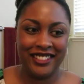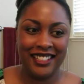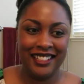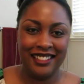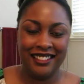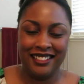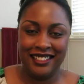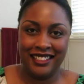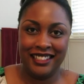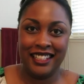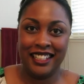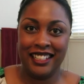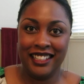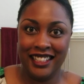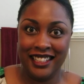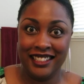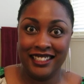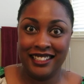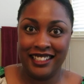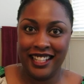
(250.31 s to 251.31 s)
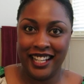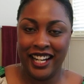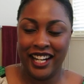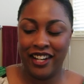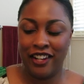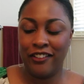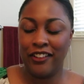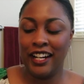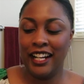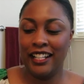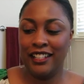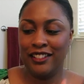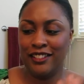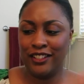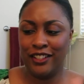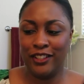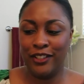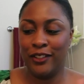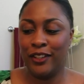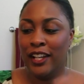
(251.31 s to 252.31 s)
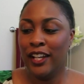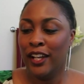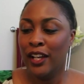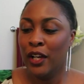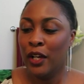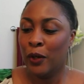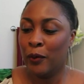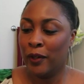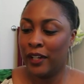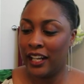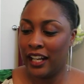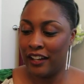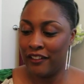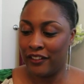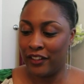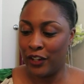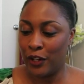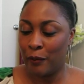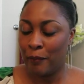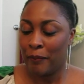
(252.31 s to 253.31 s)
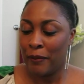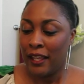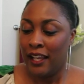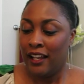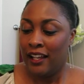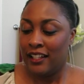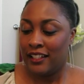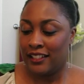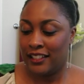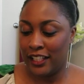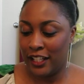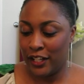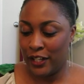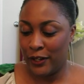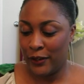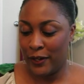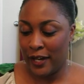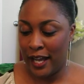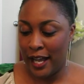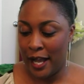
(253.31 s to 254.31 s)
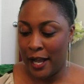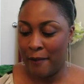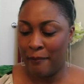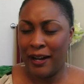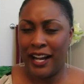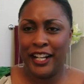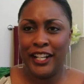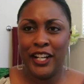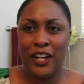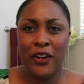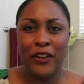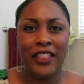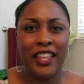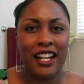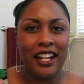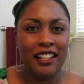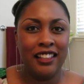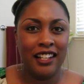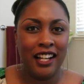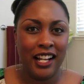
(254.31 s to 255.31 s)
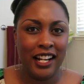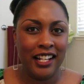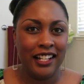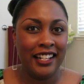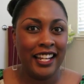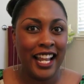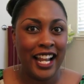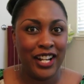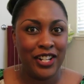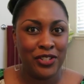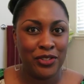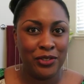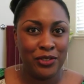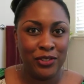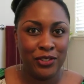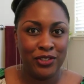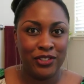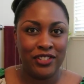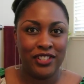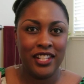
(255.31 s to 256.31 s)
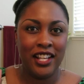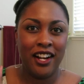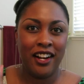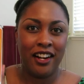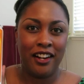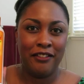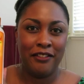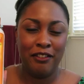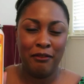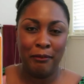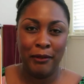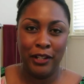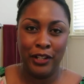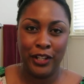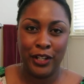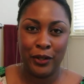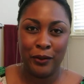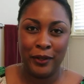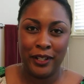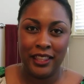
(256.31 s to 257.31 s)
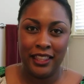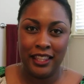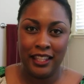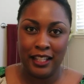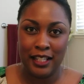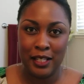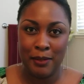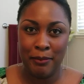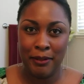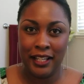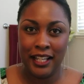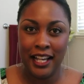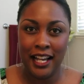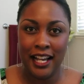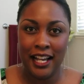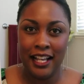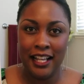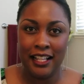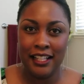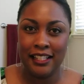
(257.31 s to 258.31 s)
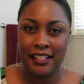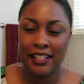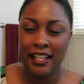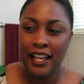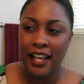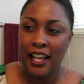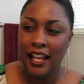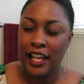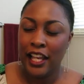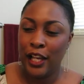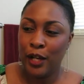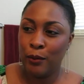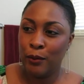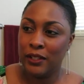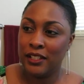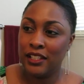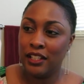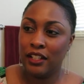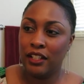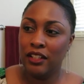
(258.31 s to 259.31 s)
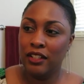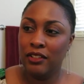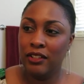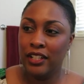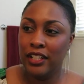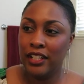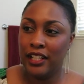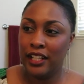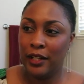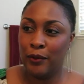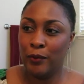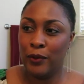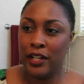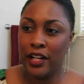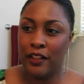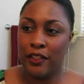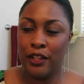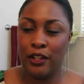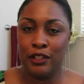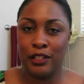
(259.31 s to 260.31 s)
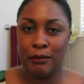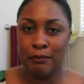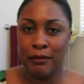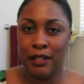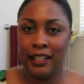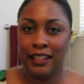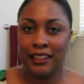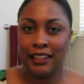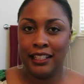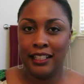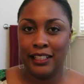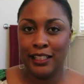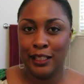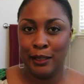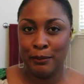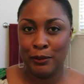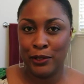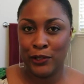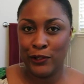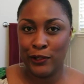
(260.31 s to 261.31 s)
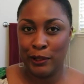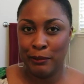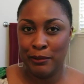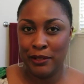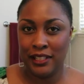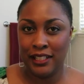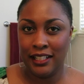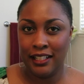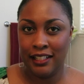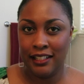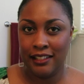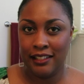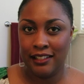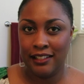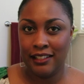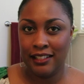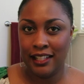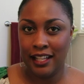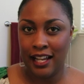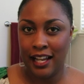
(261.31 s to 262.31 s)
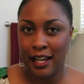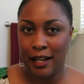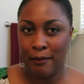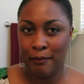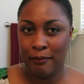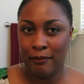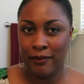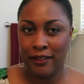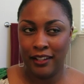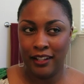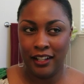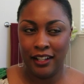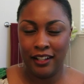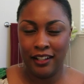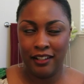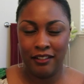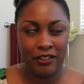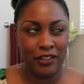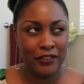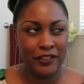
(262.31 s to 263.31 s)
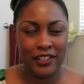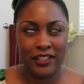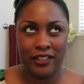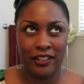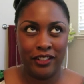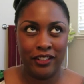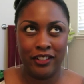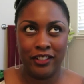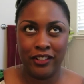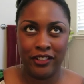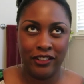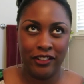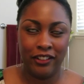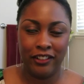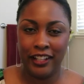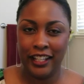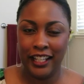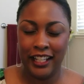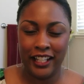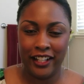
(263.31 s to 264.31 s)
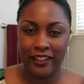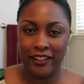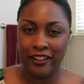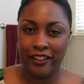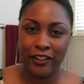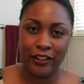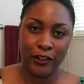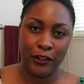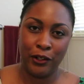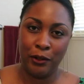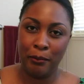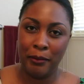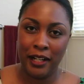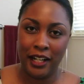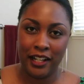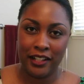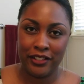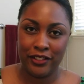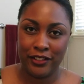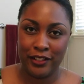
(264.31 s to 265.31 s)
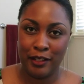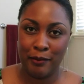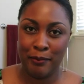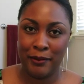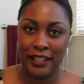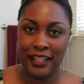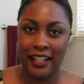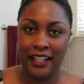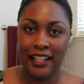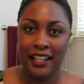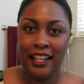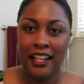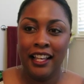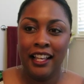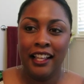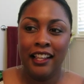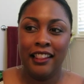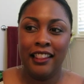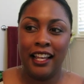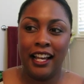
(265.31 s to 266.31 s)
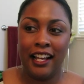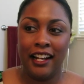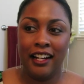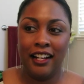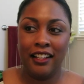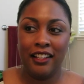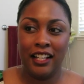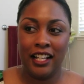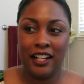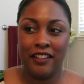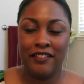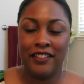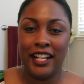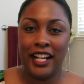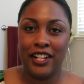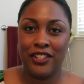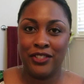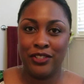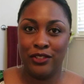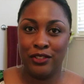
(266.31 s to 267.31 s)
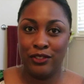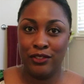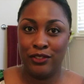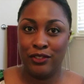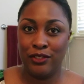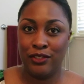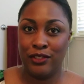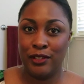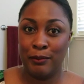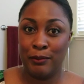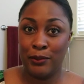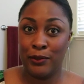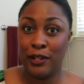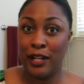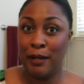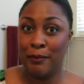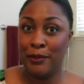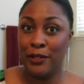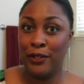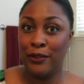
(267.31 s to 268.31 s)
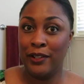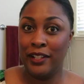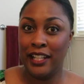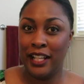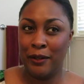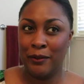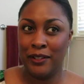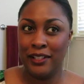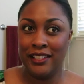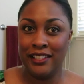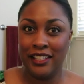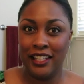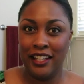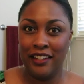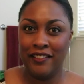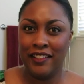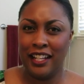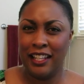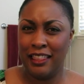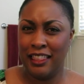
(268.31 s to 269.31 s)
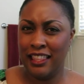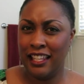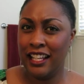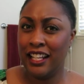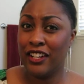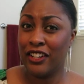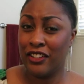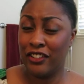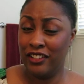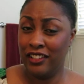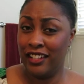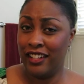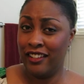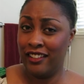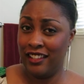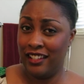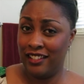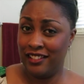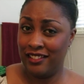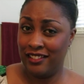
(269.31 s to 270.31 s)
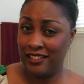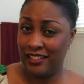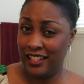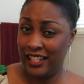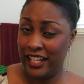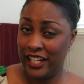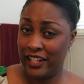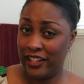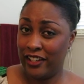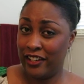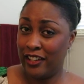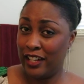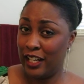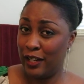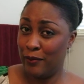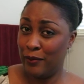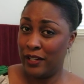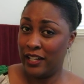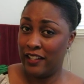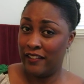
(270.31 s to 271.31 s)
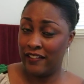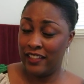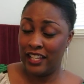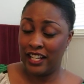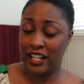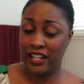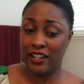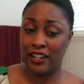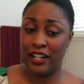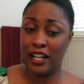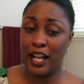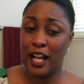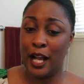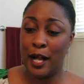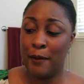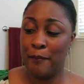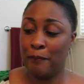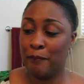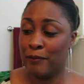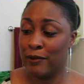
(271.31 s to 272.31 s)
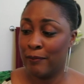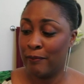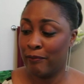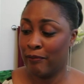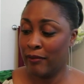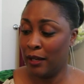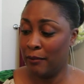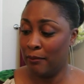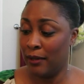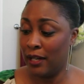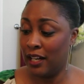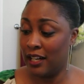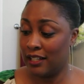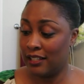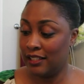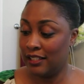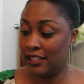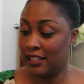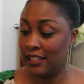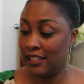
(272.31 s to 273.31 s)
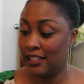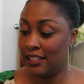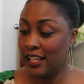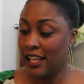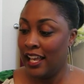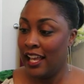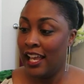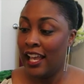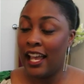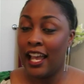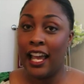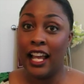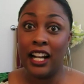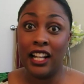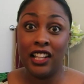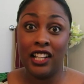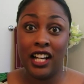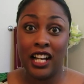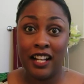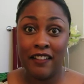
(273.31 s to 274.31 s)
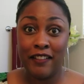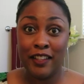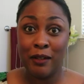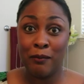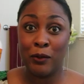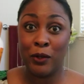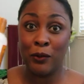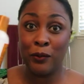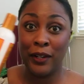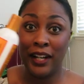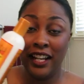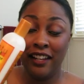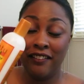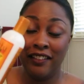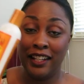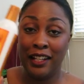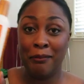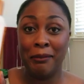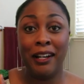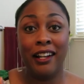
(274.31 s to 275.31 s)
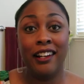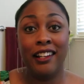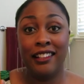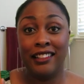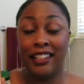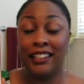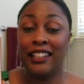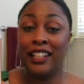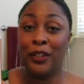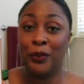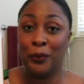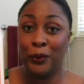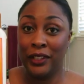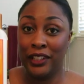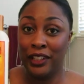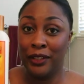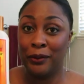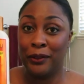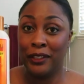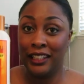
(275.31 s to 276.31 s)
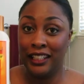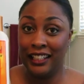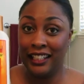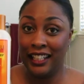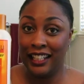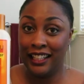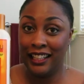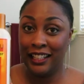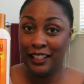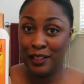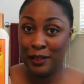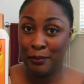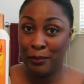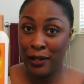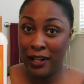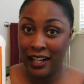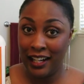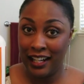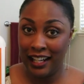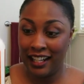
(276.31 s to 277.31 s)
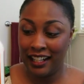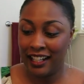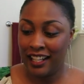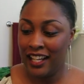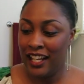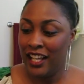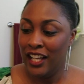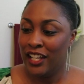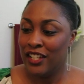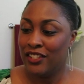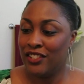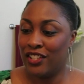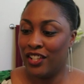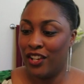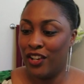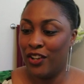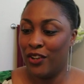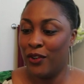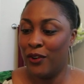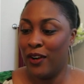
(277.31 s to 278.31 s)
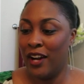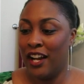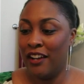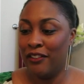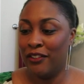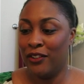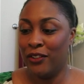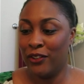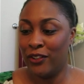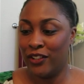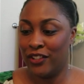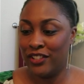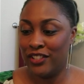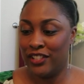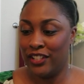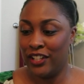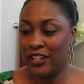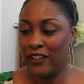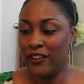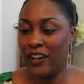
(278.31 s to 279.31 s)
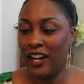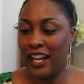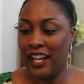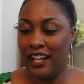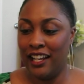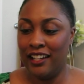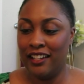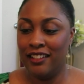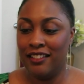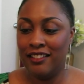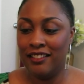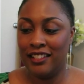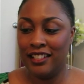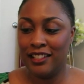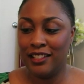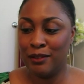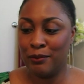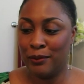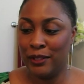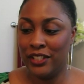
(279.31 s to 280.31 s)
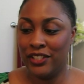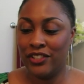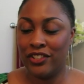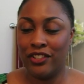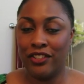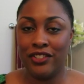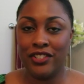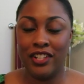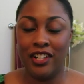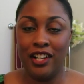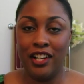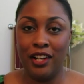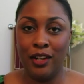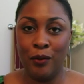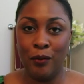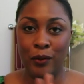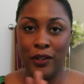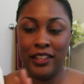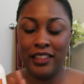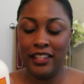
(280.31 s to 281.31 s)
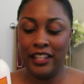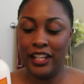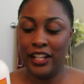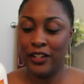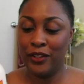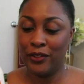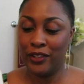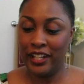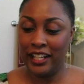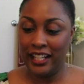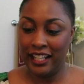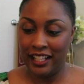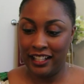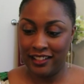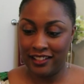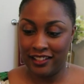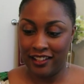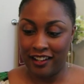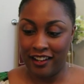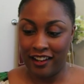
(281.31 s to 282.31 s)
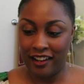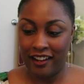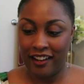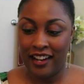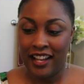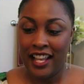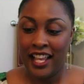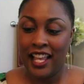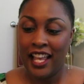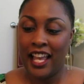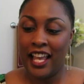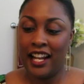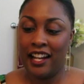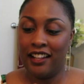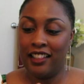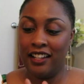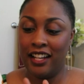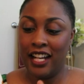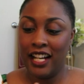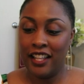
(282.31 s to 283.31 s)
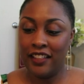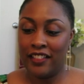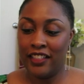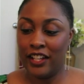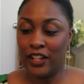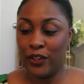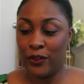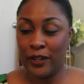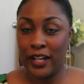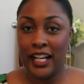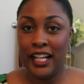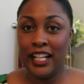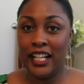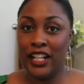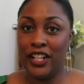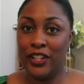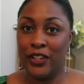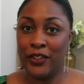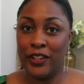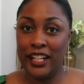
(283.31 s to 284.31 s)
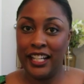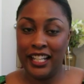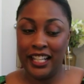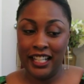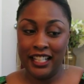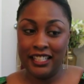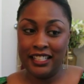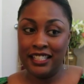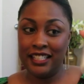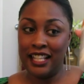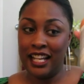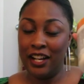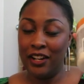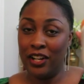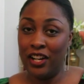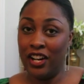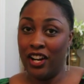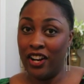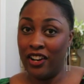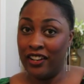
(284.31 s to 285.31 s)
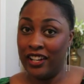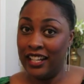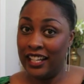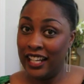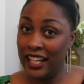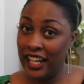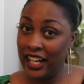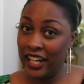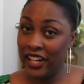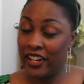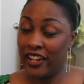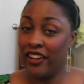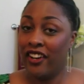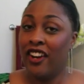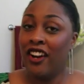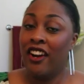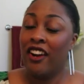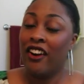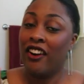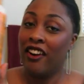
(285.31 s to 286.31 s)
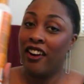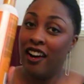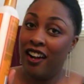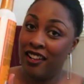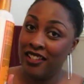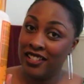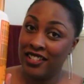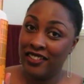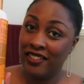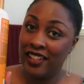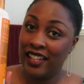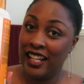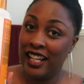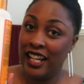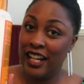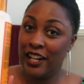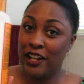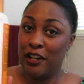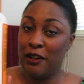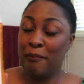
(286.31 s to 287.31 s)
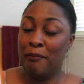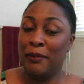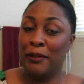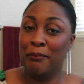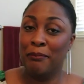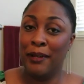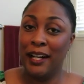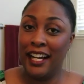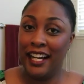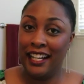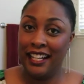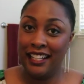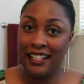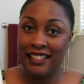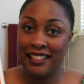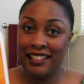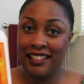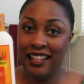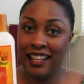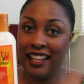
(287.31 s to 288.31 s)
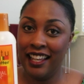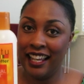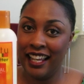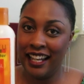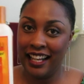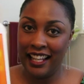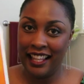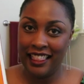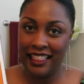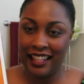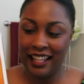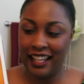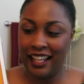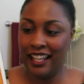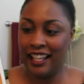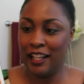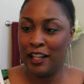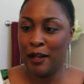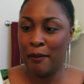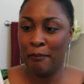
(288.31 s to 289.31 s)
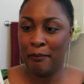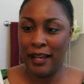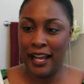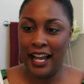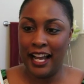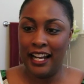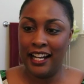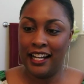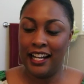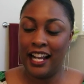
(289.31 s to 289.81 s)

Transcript: It's to cleanse the hair, right? So whatever. So um, I know that a lot of naturals are familiar with this because it was included in one of those monthly subscriptions. Um, I don't know if it's called a curl kit or a curl box or something that a lot of naturals subscribe to and they received, I think earlier this year in one of their um, boxes. And a lot of them were raving about it that they really, really like this product. So of course, you know, I did some research on what the ingredients are and a lot of the great ingredients that are in here are also in here, but minus anything bad.